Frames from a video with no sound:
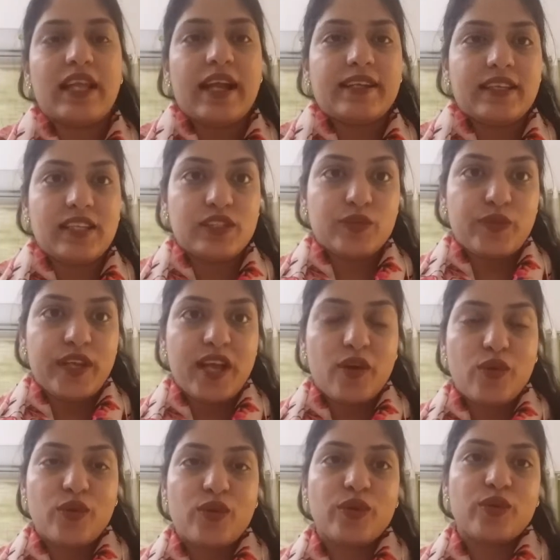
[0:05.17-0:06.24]
That is, we are
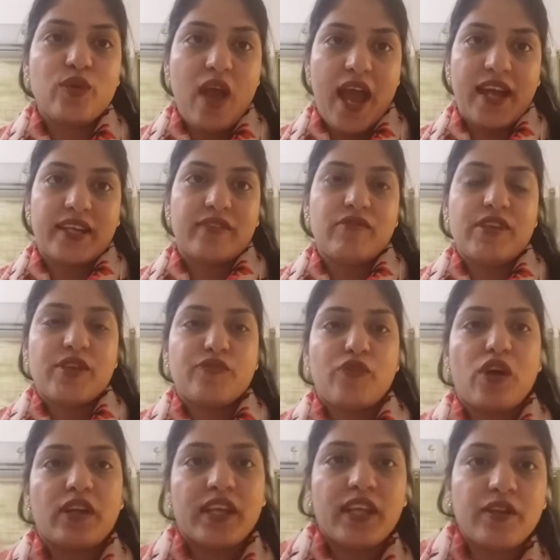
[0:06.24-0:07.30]
going to do activity
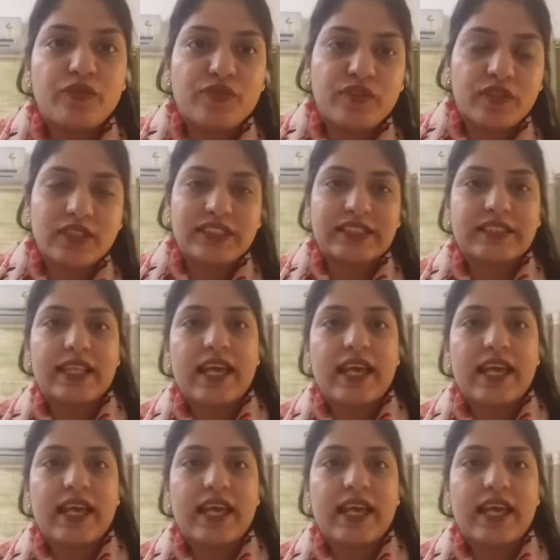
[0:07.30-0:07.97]
14 first,